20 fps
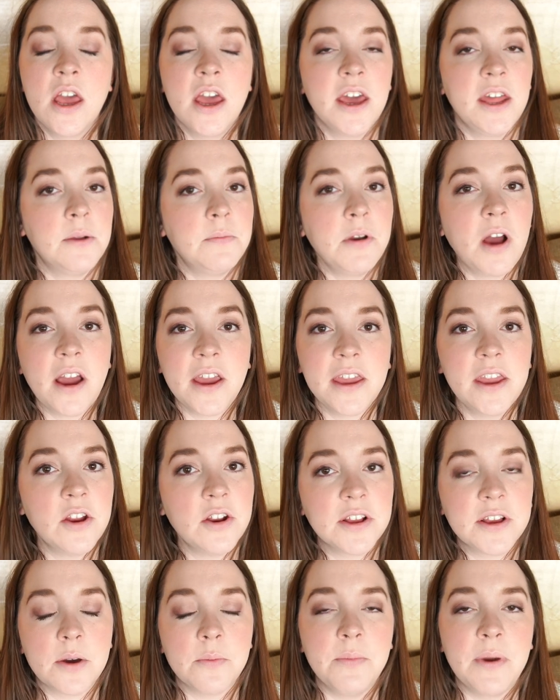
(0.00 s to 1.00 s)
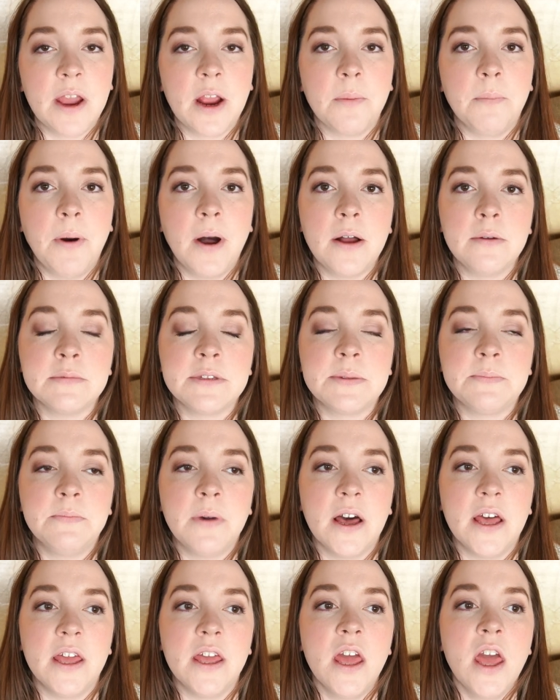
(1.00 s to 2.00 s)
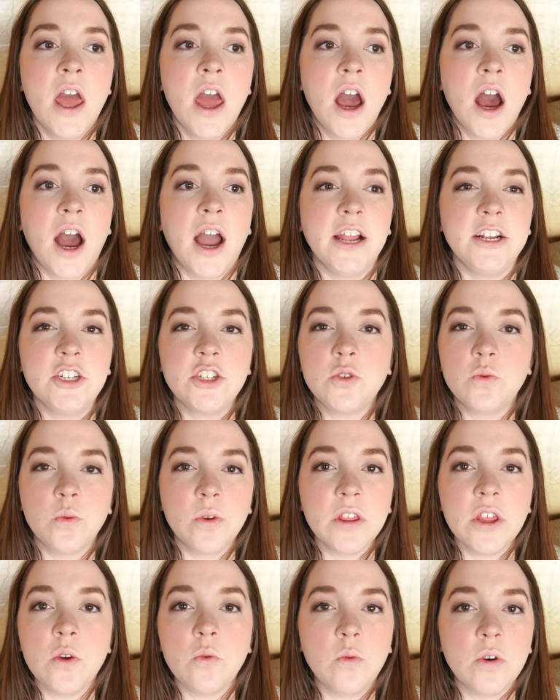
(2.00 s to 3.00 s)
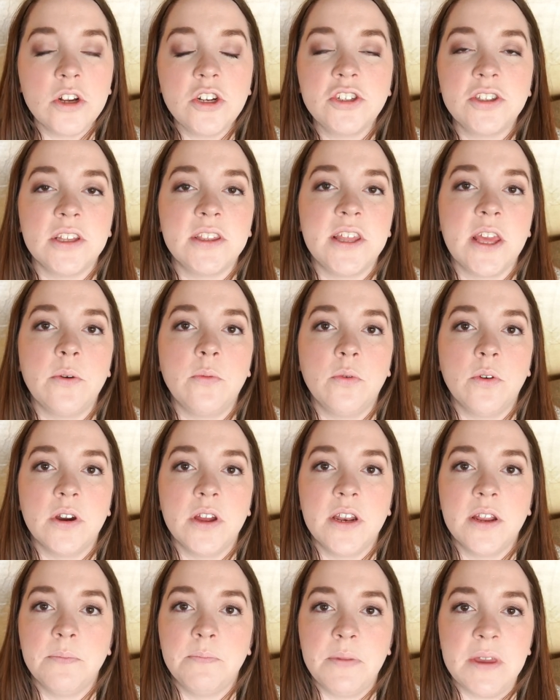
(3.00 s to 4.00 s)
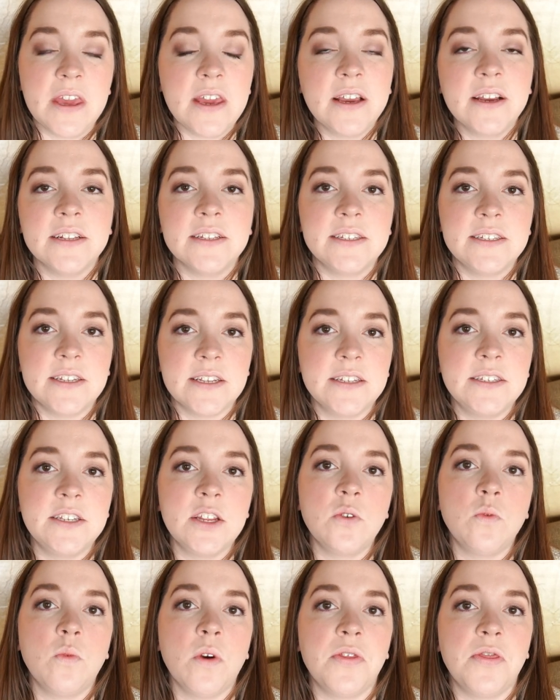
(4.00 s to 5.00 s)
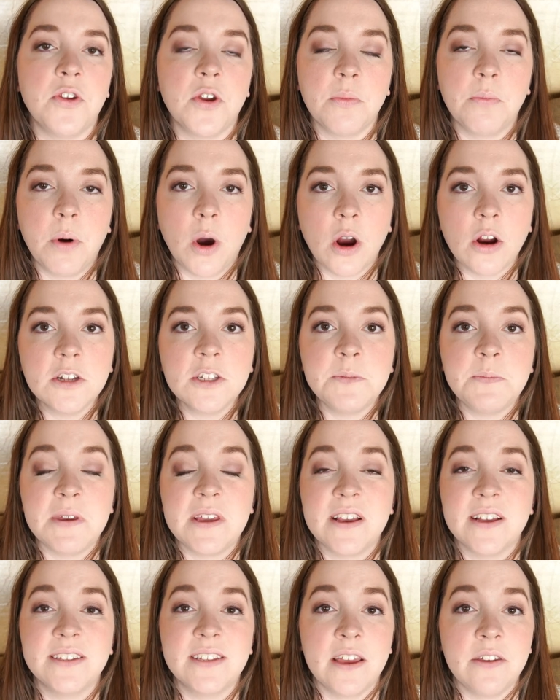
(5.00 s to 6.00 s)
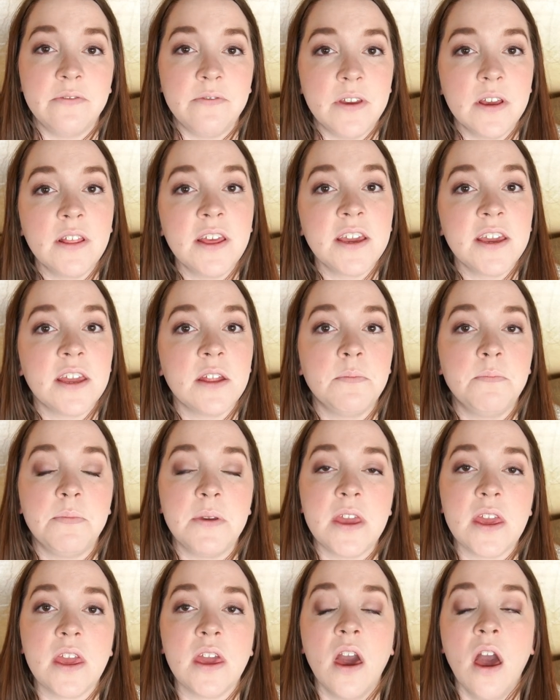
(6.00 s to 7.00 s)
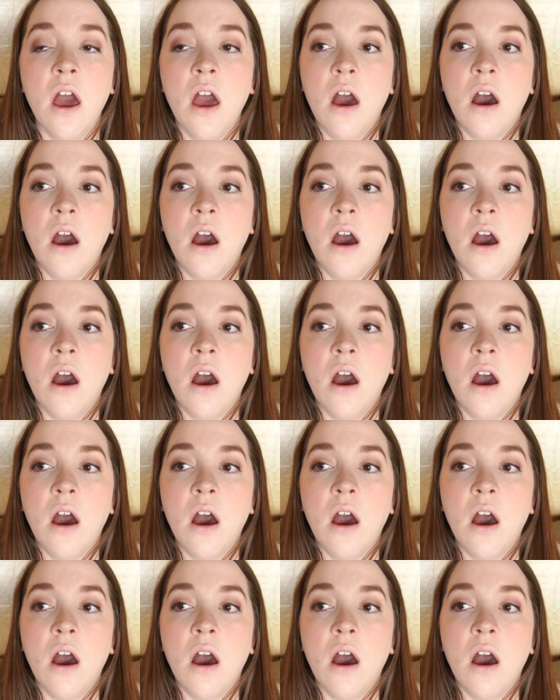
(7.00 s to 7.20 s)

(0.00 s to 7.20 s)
and I'm not here to compare pumps, but I just really wish that they would be consistent with their parts, because I feel like it'd be